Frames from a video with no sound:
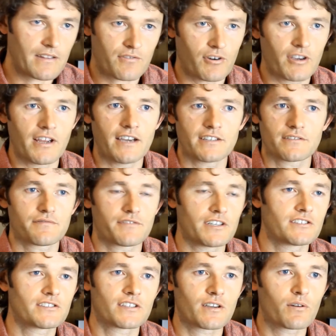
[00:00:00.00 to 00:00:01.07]
3 days of
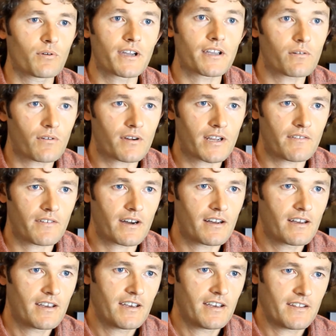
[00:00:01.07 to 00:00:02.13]
feasting a week or whatever,
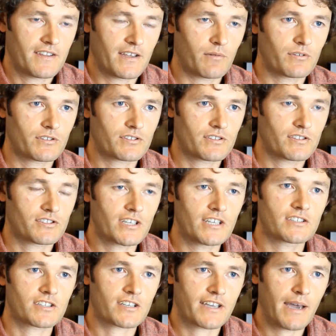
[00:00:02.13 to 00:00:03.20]
there was this
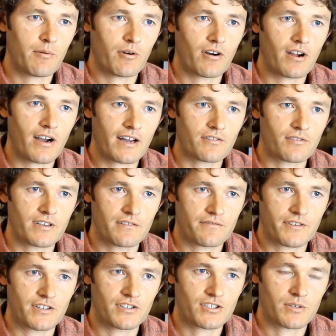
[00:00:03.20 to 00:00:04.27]
sense of camaraderie and
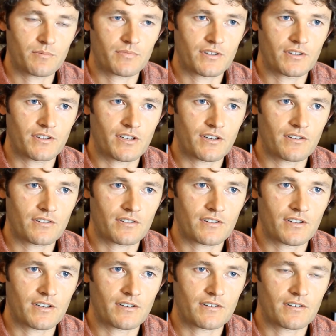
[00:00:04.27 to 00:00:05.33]
friendship that
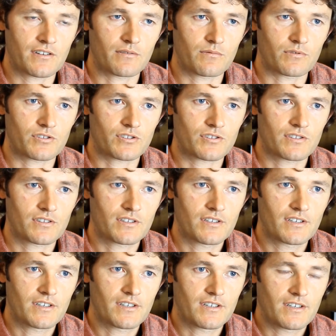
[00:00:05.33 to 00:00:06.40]
was
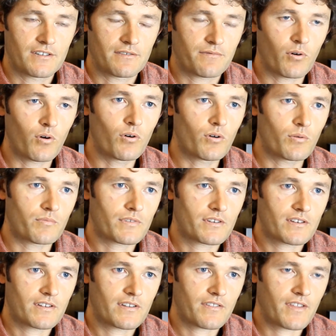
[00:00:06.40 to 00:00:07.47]
formed,
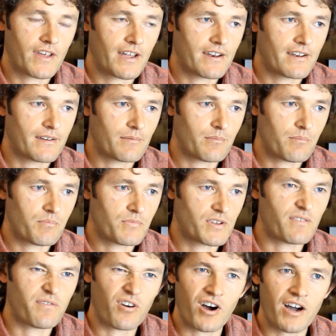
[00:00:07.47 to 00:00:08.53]
that
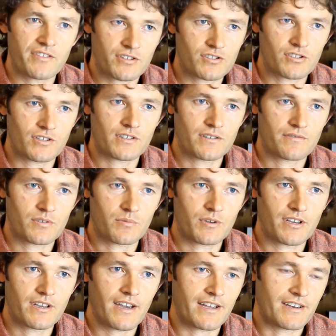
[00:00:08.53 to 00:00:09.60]
defined the journey for
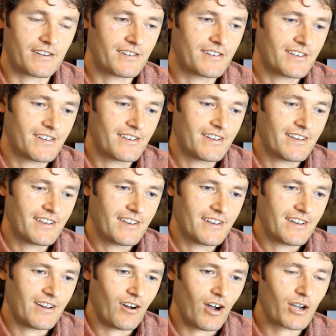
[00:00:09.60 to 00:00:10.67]
me. And
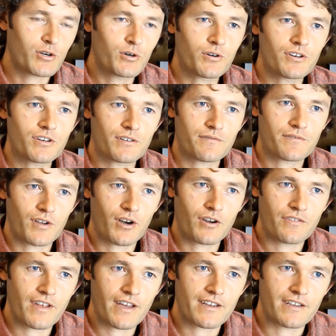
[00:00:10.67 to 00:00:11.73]
I couldn't have
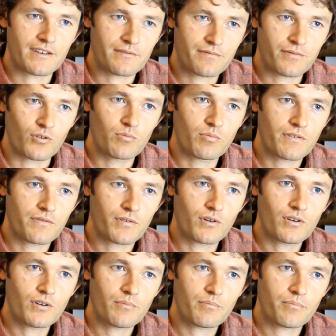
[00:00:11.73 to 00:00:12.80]
known that in full
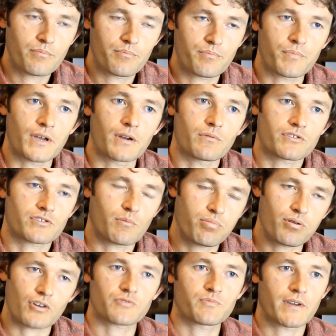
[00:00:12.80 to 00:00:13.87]
before, yeah. But it was the
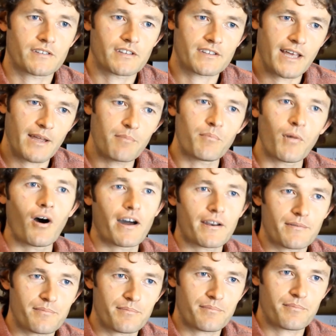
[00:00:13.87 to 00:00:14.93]
prospect that might,
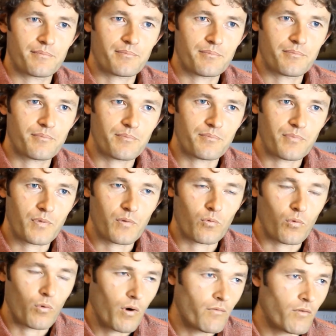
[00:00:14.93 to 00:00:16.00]

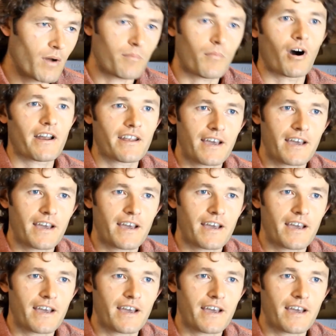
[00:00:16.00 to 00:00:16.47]
what might